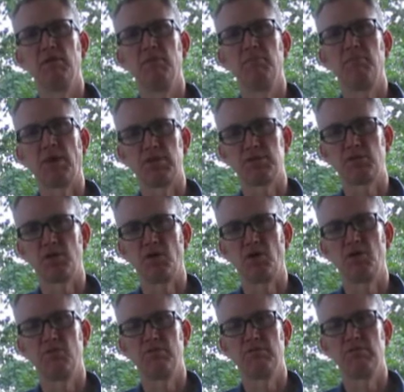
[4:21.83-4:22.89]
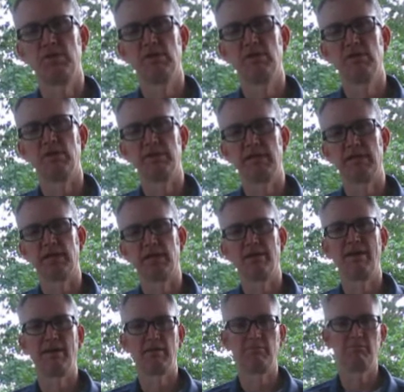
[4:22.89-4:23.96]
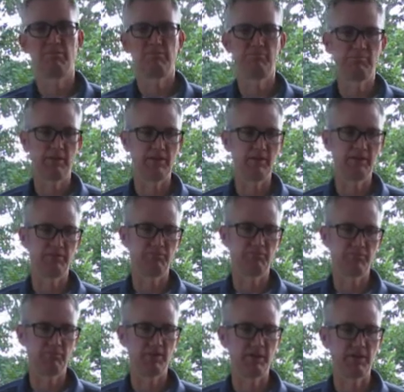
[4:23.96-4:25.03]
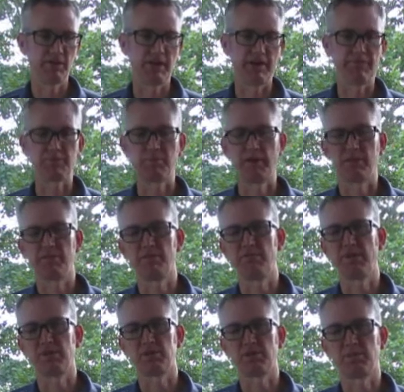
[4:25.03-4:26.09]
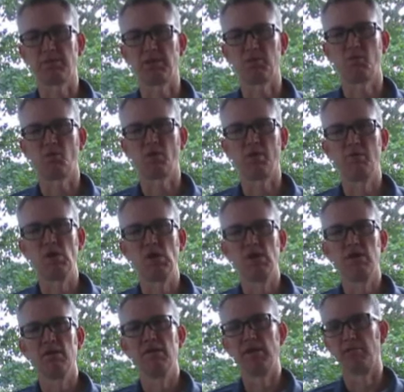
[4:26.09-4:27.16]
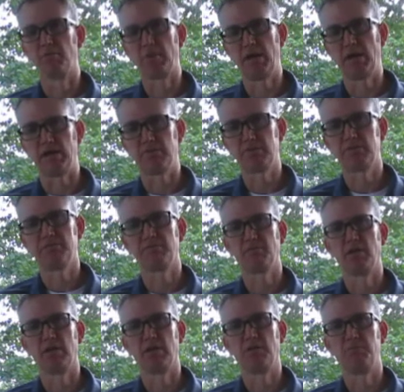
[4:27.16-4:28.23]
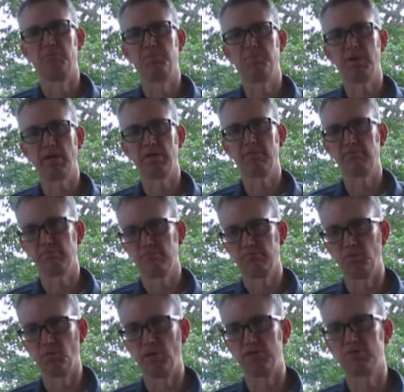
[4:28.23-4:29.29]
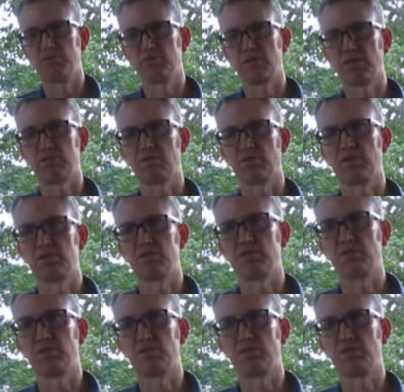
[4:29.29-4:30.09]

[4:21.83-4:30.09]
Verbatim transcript: Mexico again in the, in the aftermath of the Mexican American War never passed, uh, but raised those sectional tensions